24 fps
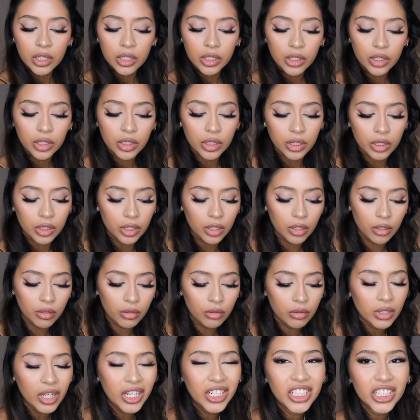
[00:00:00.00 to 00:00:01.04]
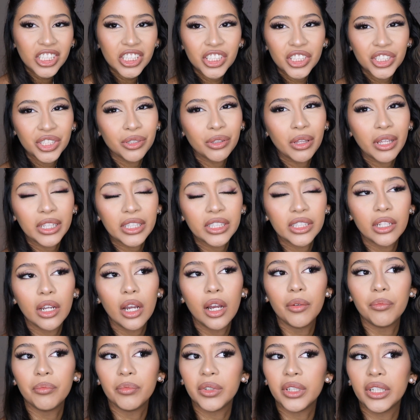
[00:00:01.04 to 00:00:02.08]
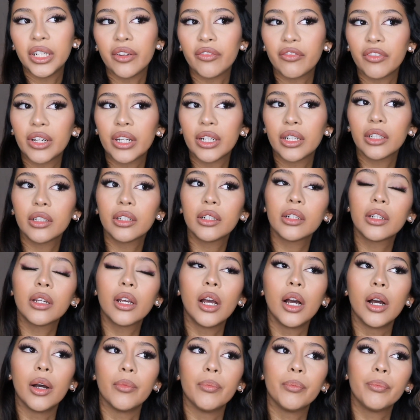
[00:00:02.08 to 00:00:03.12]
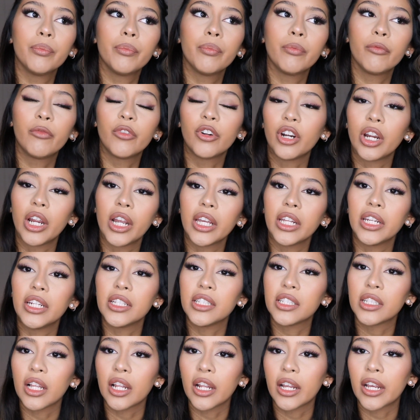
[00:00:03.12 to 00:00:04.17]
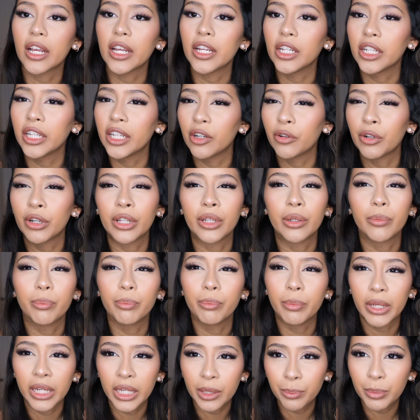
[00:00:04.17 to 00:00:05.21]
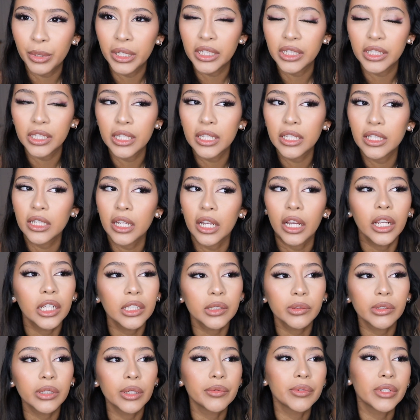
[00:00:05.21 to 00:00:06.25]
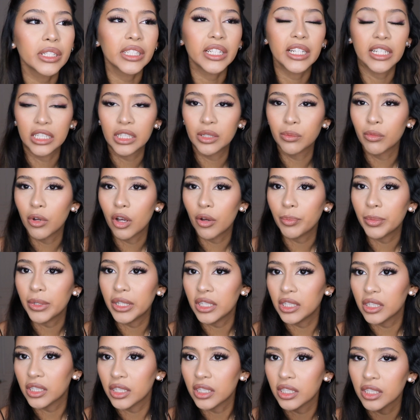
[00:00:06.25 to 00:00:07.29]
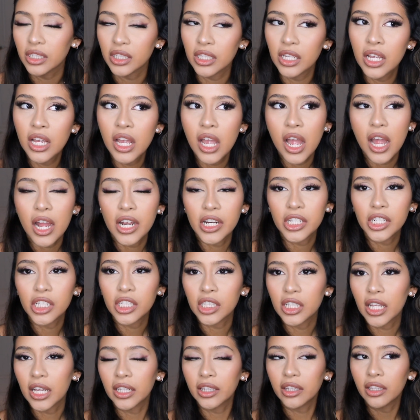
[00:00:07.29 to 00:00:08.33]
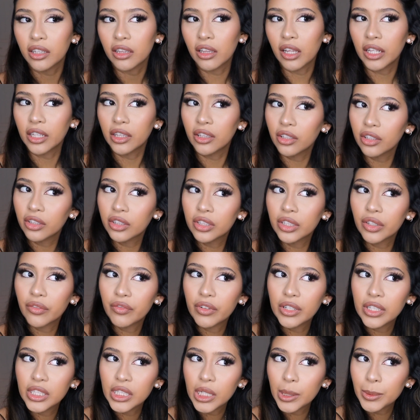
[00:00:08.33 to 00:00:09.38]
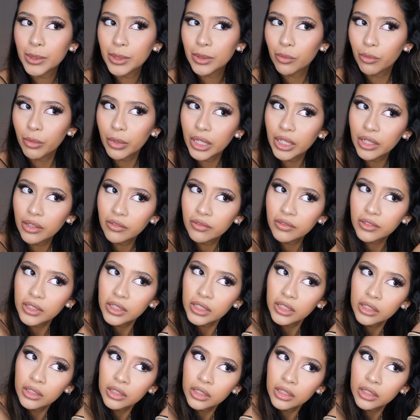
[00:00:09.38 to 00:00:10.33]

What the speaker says: So I just do like different varieties. So I can give it big pieces. I sometimes get small pieces. I just like the different types of waves.